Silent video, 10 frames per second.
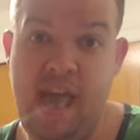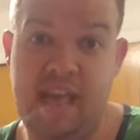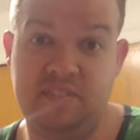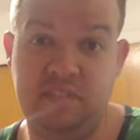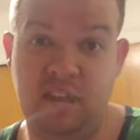
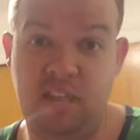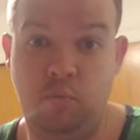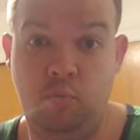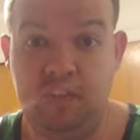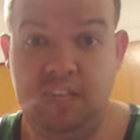accidentally
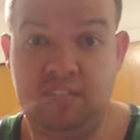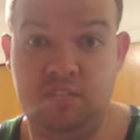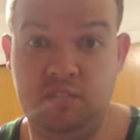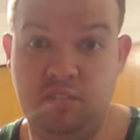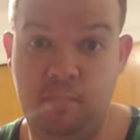released
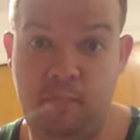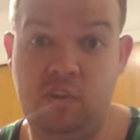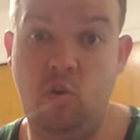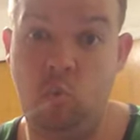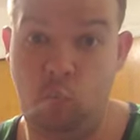into the
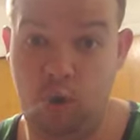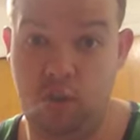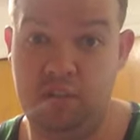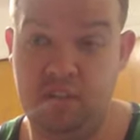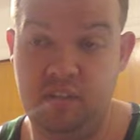Muggle
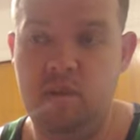world.